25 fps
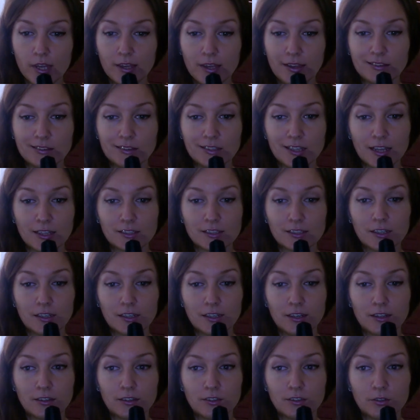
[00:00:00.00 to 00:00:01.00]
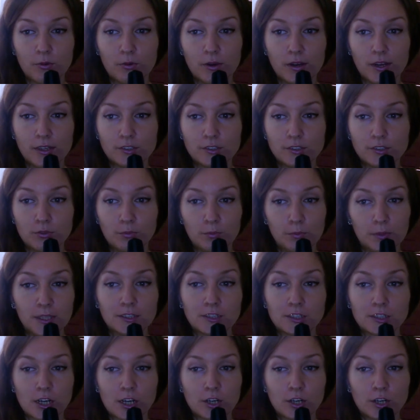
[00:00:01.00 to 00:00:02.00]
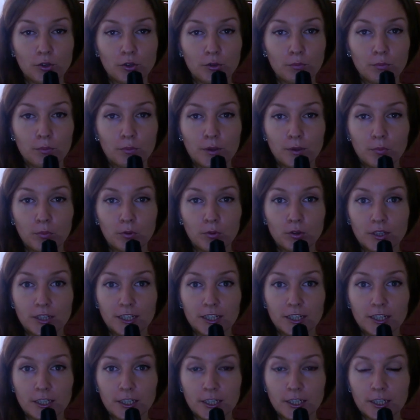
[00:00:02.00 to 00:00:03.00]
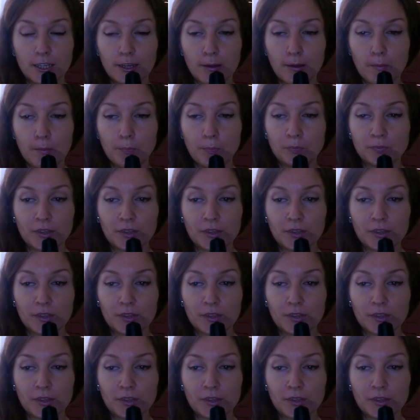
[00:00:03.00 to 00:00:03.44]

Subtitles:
that's another way to meet genuine people in India.